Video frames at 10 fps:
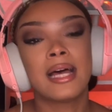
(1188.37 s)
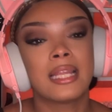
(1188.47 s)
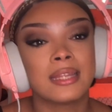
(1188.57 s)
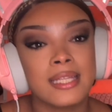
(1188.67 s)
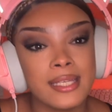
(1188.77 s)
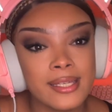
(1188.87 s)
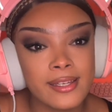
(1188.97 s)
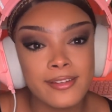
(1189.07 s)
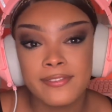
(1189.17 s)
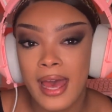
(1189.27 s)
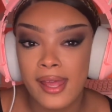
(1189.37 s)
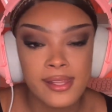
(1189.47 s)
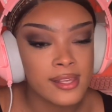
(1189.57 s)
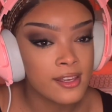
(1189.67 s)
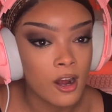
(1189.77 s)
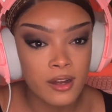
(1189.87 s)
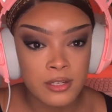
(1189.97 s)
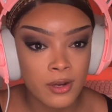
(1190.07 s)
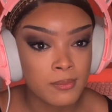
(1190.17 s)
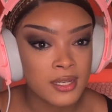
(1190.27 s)
Leave any
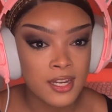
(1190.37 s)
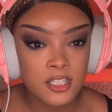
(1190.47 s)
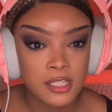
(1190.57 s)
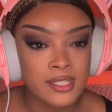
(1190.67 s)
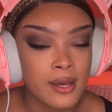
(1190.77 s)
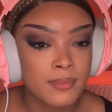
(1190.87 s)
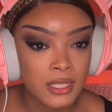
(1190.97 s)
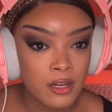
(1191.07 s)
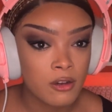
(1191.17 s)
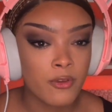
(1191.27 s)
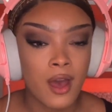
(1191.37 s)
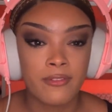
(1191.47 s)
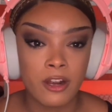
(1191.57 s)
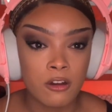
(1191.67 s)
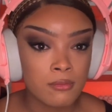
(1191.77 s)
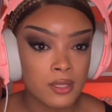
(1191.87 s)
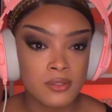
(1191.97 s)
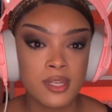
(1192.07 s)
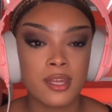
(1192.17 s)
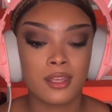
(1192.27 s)
artist recommendations down below if you have your own
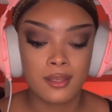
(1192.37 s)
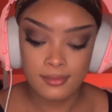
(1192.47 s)
music,